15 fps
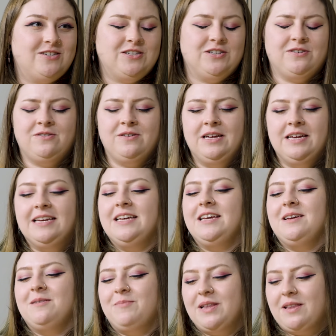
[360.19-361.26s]
do.
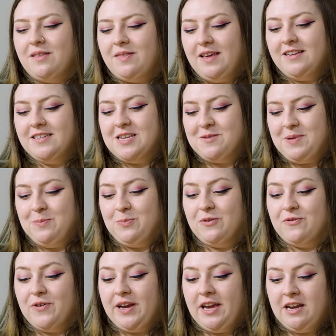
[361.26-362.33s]
But the things that people
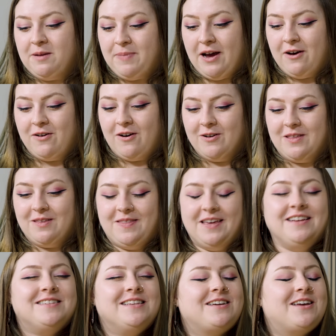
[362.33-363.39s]
forget about are the
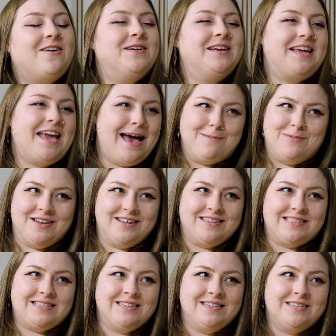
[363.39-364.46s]
things that go in
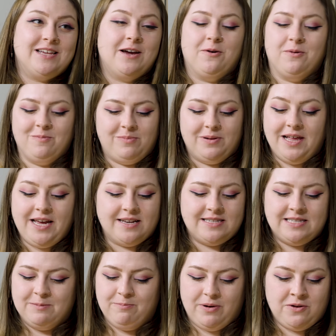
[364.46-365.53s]
cabinets. So
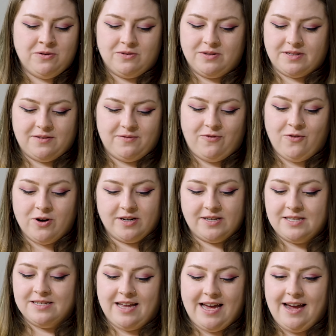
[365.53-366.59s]
plates, bowls,
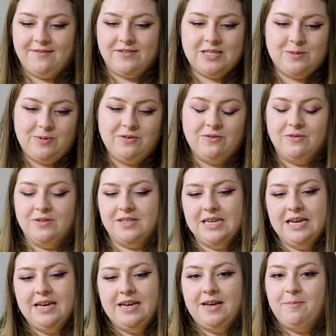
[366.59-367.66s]
forks, knives, spoons,
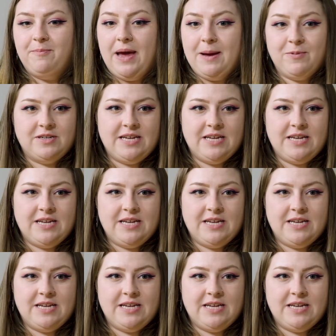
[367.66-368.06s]
paper